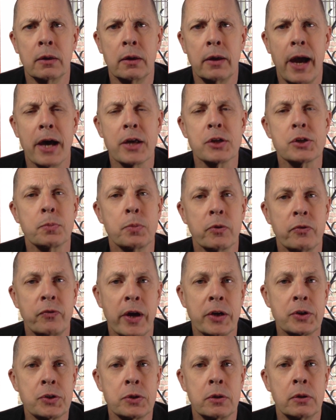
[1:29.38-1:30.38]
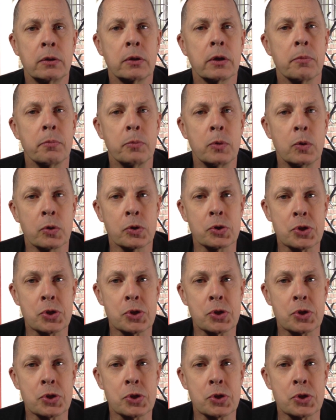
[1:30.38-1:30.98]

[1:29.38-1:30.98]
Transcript: as a professional computer